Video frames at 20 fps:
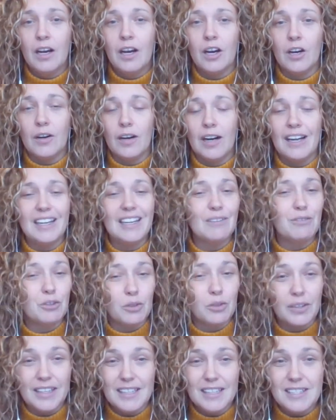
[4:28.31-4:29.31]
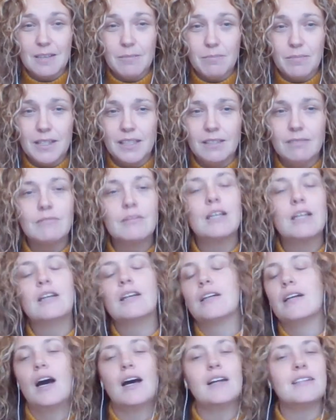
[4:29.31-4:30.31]
All right? If you don't get something,
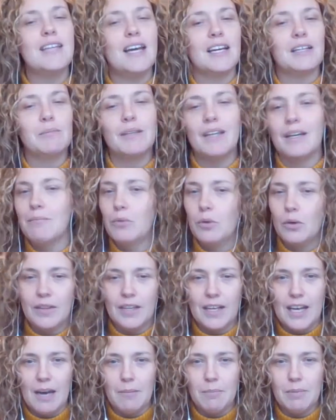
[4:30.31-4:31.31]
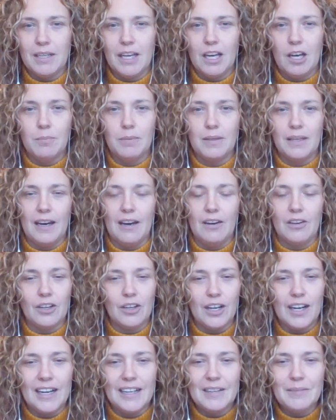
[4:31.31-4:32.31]
contact me. I'm more than happy to help you out.
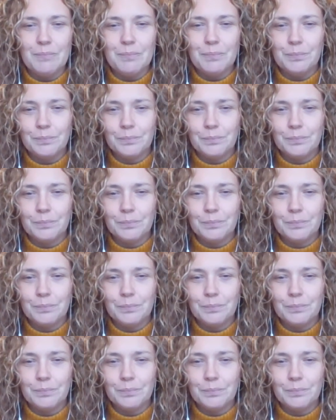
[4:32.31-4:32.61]
All right?